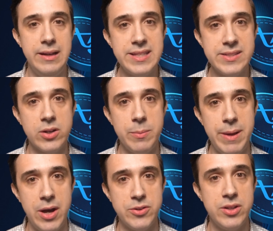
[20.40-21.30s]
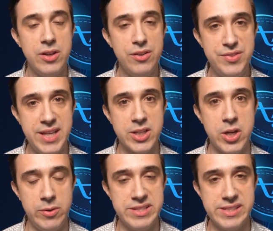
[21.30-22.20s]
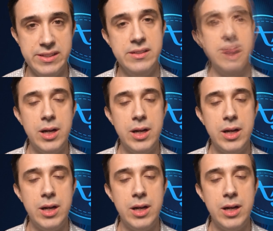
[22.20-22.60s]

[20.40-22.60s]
Let's talk about fiat currency.